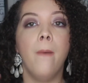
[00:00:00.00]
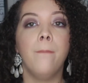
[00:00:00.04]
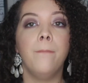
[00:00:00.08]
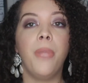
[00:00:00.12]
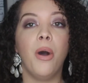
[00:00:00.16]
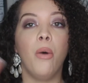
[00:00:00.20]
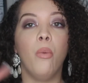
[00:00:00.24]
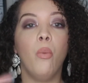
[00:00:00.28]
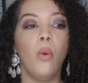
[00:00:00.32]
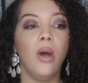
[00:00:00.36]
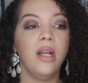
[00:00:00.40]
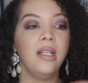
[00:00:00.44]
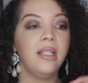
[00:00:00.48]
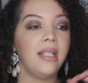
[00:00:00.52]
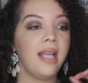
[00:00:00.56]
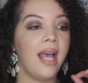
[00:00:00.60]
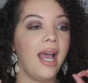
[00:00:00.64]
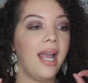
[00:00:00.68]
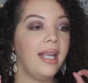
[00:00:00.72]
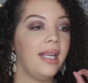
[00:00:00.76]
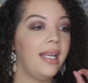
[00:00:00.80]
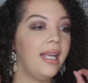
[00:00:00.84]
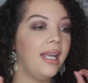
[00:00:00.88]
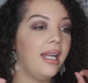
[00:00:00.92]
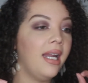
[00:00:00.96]
But once
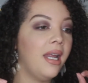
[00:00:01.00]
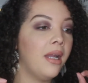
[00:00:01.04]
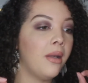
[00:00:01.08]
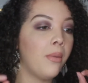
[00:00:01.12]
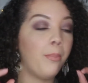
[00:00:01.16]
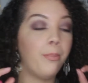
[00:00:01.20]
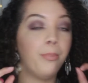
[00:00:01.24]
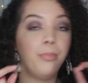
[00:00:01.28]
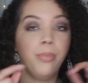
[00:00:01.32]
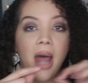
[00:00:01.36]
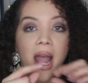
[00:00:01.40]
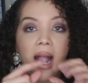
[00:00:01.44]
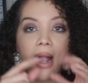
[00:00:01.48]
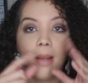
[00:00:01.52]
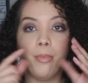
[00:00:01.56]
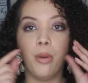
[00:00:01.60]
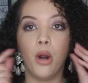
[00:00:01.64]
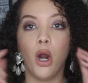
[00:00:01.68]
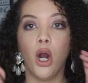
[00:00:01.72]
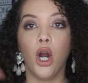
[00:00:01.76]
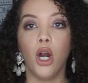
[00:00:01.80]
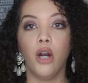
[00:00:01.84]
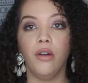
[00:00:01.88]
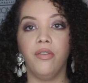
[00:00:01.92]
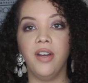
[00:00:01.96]
I get it like
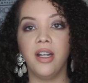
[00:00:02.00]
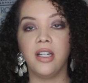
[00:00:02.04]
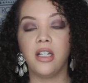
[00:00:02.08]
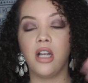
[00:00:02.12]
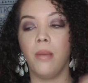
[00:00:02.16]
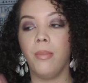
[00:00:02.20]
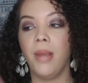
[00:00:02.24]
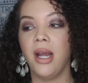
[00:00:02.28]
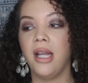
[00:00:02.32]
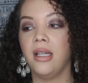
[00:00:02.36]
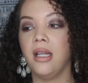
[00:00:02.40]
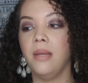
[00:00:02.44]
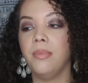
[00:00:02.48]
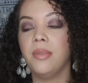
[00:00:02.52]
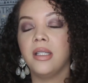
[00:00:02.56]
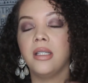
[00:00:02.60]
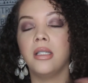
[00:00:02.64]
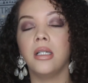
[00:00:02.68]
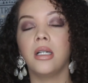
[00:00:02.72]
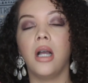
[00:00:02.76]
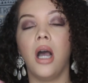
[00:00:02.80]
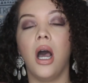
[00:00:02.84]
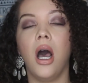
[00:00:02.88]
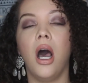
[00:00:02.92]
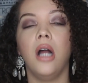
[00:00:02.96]
perfect on my lips,
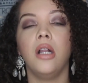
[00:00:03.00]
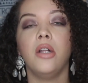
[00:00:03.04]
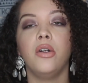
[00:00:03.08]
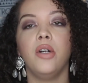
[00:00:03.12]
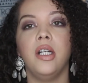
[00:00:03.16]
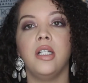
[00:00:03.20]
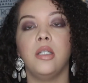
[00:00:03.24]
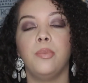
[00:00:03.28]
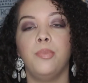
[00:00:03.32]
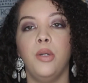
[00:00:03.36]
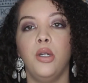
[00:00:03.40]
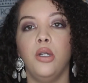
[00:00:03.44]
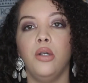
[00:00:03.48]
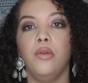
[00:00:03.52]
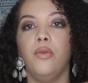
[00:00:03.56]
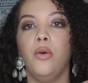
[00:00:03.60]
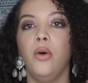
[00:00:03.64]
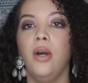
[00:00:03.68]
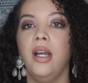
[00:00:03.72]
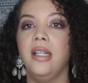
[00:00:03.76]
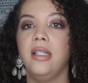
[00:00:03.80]
the color is beautiful.